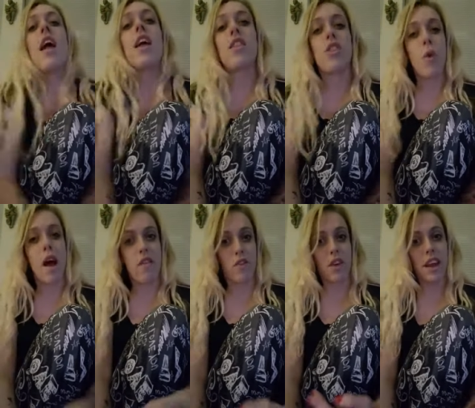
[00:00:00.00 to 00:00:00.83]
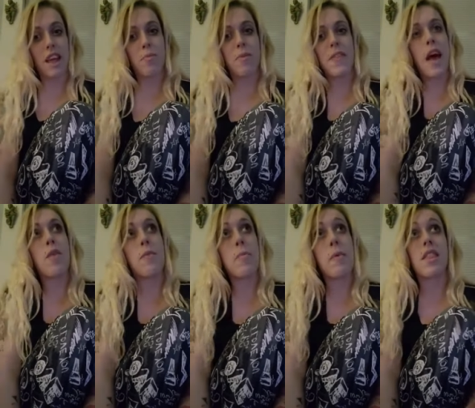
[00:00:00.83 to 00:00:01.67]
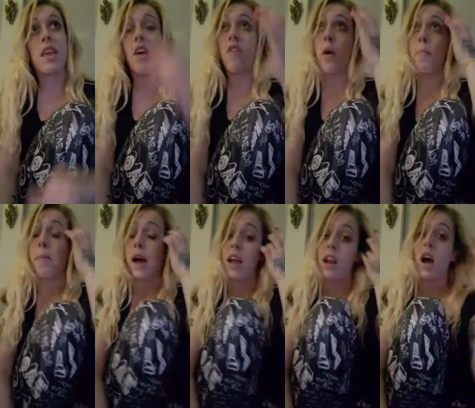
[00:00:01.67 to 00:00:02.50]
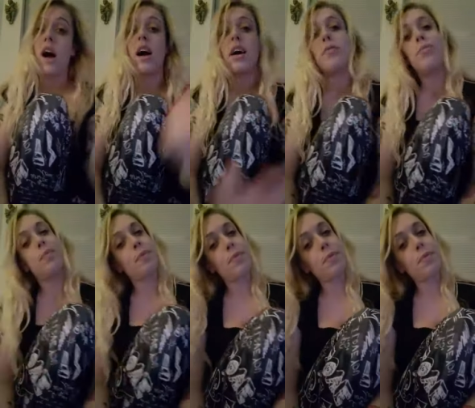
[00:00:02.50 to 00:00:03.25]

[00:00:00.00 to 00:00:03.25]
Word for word: So I've realized that about myself. But, um,